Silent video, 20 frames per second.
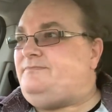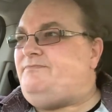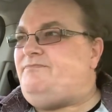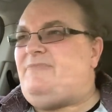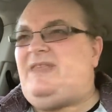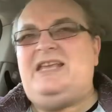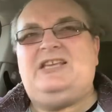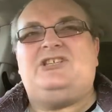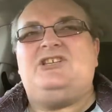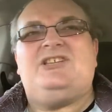
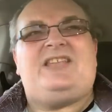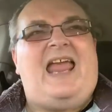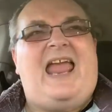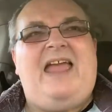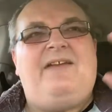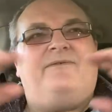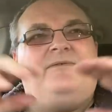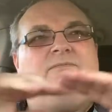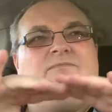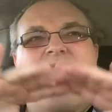It's just,
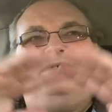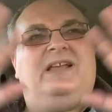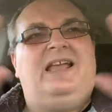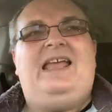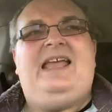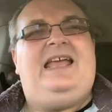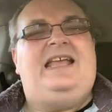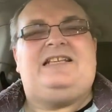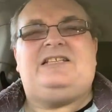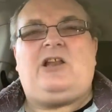
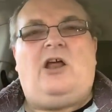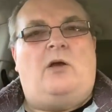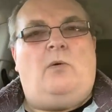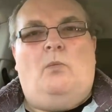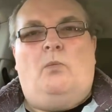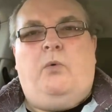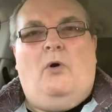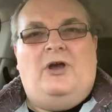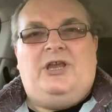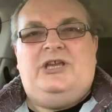it's like,
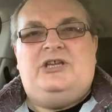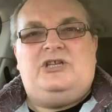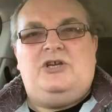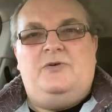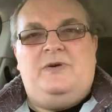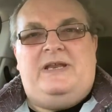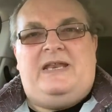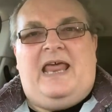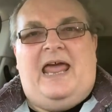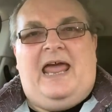what are you
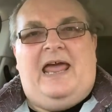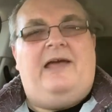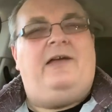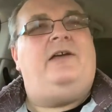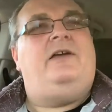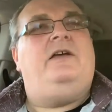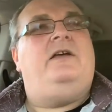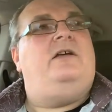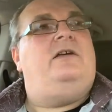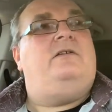doing there?
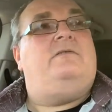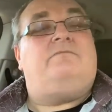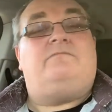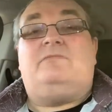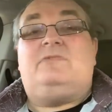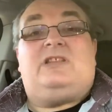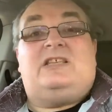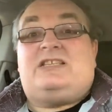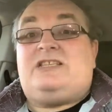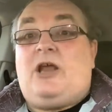
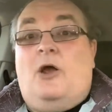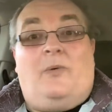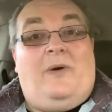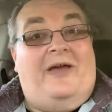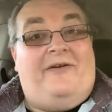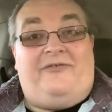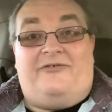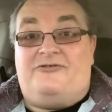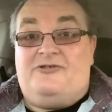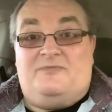There's
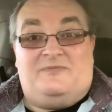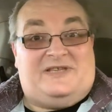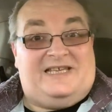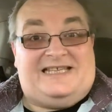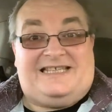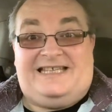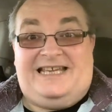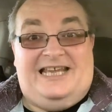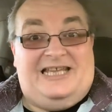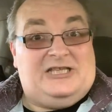nowhere for them to
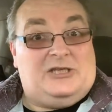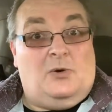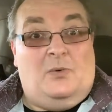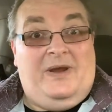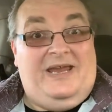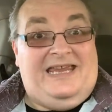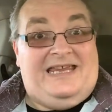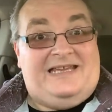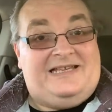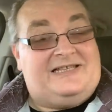sit to
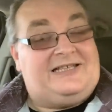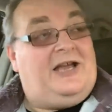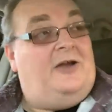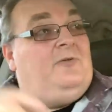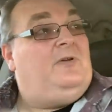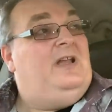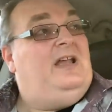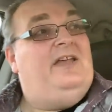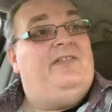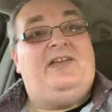eat, so
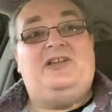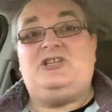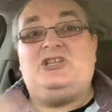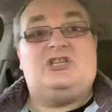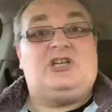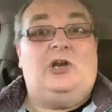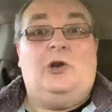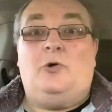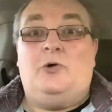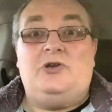they're
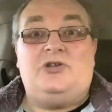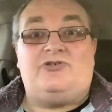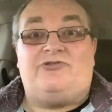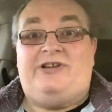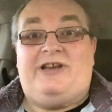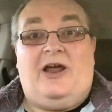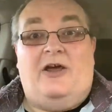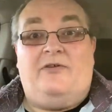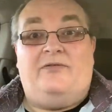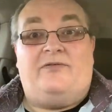just
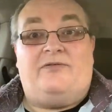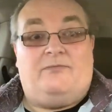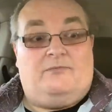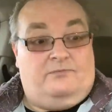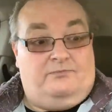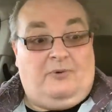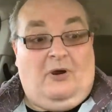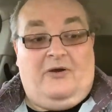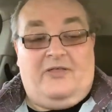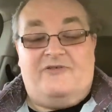loitering over
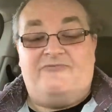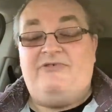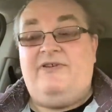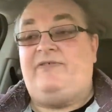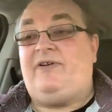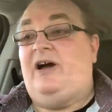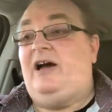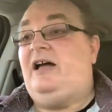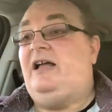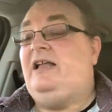by the
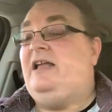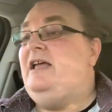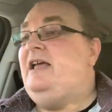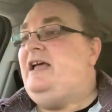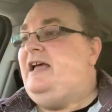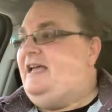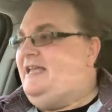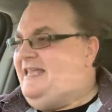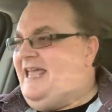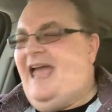river.
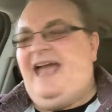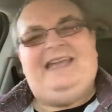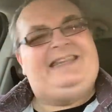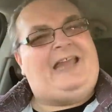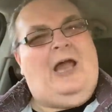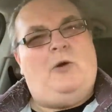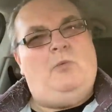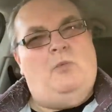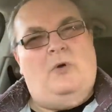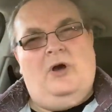Yeah, it
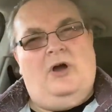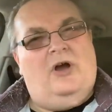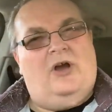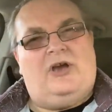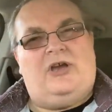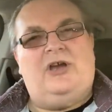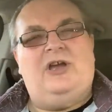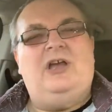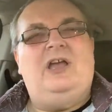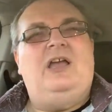don't
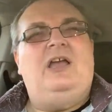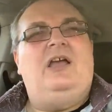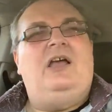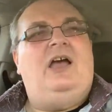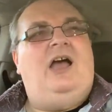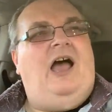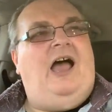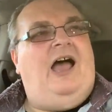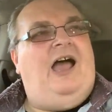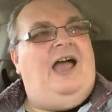work.
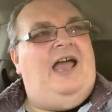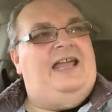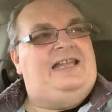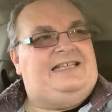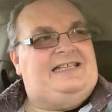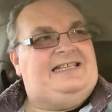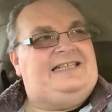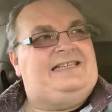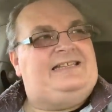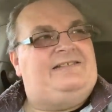
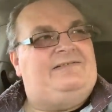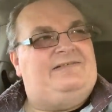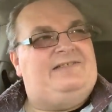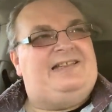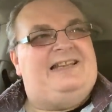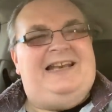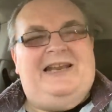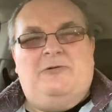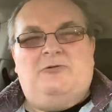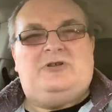It's a
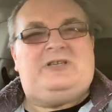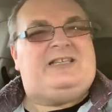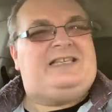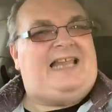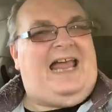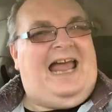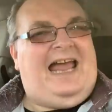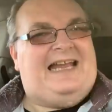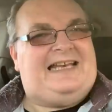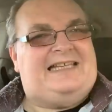little
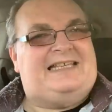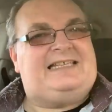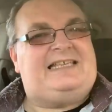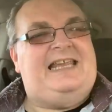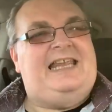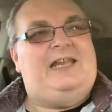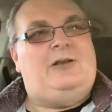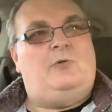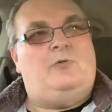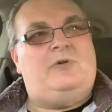sad
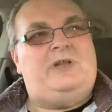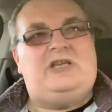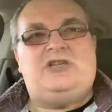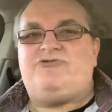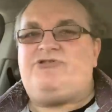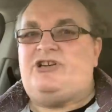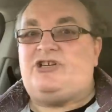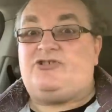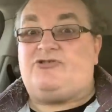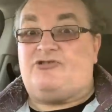seeing all these
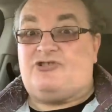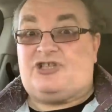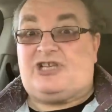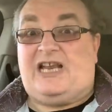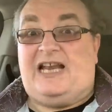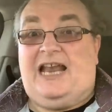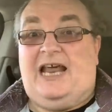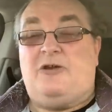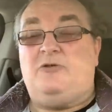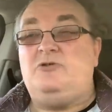restaurants
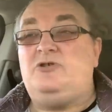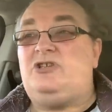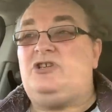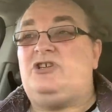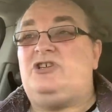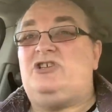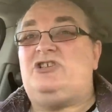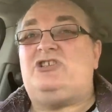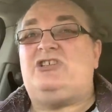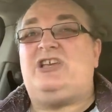closed,
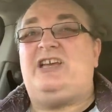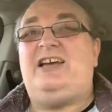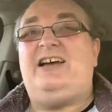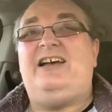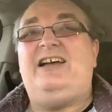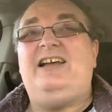because it